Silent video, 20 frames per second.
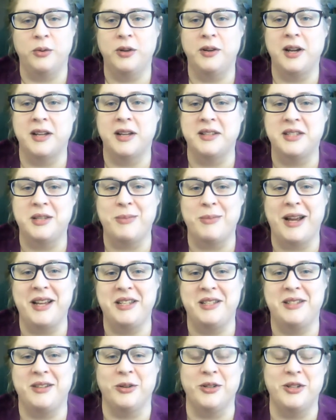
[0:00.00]

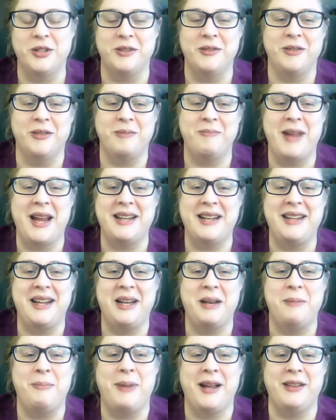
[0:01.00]
customized or
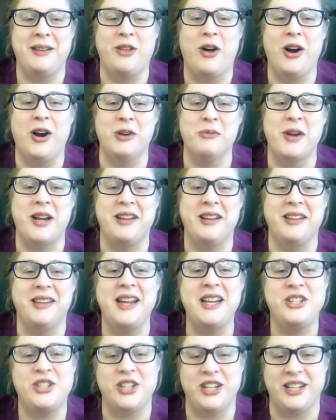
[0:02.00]
mandated by law or
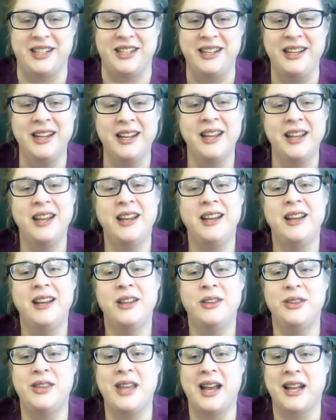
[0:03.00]
regulation,
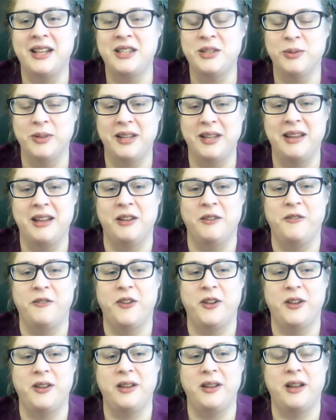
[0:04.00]
that's really
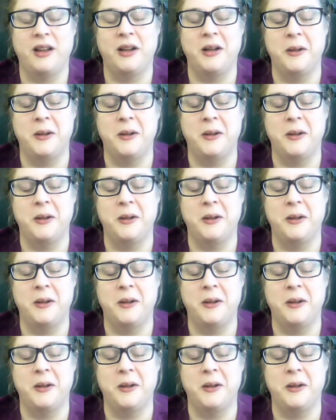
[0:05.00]
helpful.